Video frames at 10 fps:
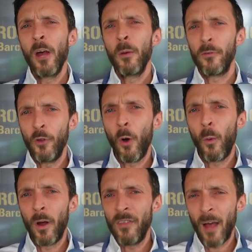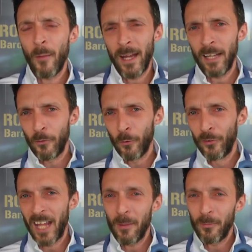we've not won that many of those
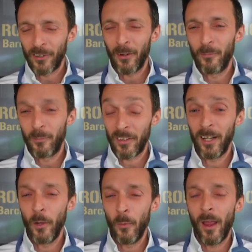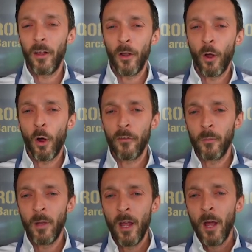games or done particularly well in a lot of
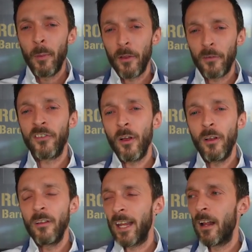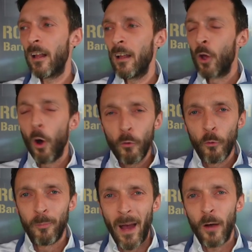them, but they've still kind of got
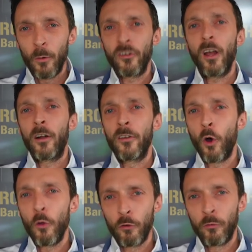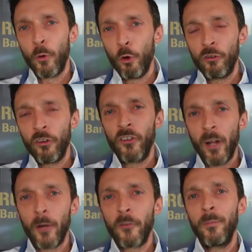those battle scars, got those bruises,
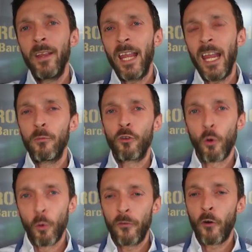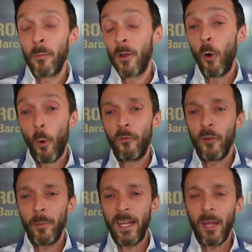learned from the games, grown from that, hopefully
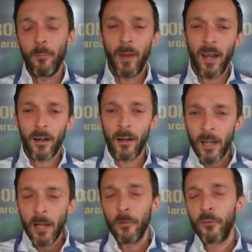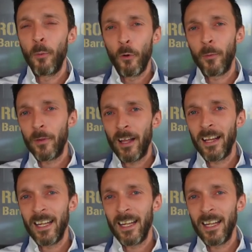became better. We've spoke about that